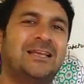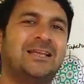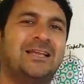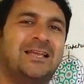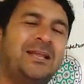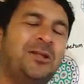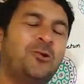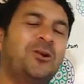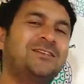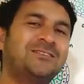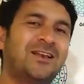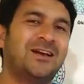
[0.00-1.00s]
In
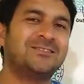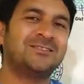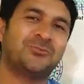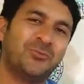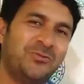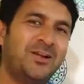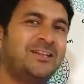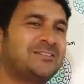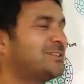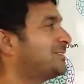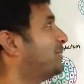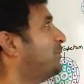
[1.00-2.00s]
today's class, we will
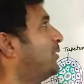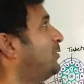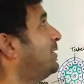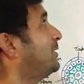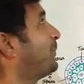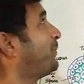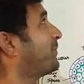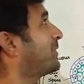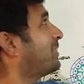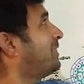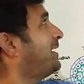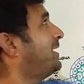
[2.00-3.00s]
discuss about
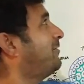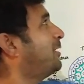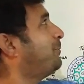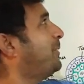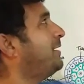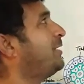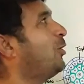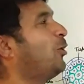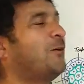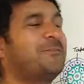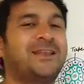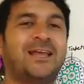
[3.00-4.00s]
the development
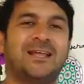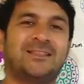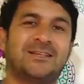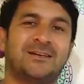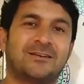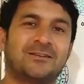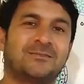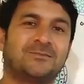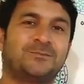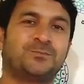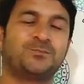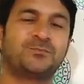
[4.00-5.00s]
of an anther.
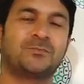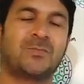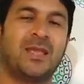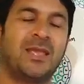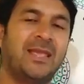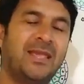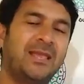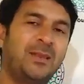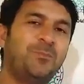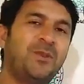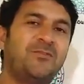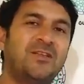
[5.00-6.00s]
In
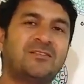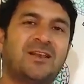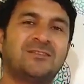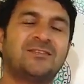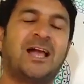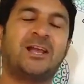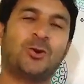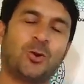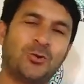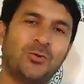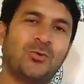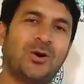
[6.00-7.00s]
previous class, I
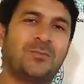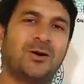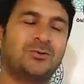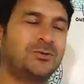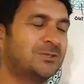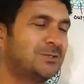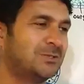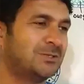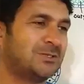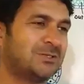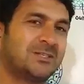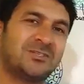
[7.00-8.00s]
taught you about
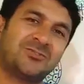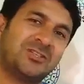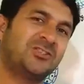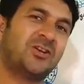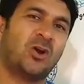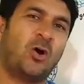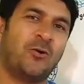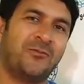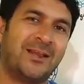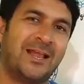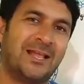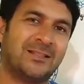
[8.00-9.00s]
the structure of
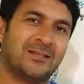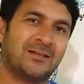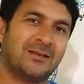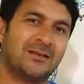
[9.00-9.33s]
an anther.